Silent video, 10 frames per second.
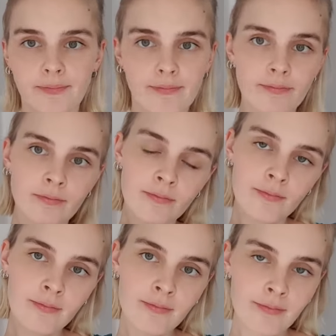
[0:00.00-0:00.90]

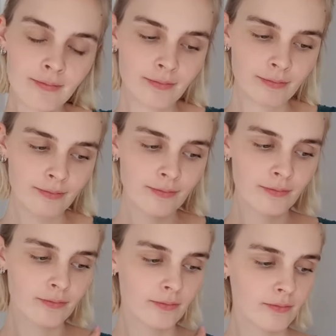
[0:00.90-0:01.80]

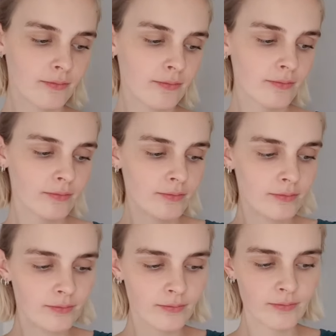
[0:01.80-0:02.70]

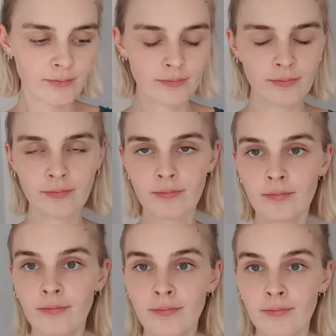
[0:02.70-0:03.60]
Nothing is said.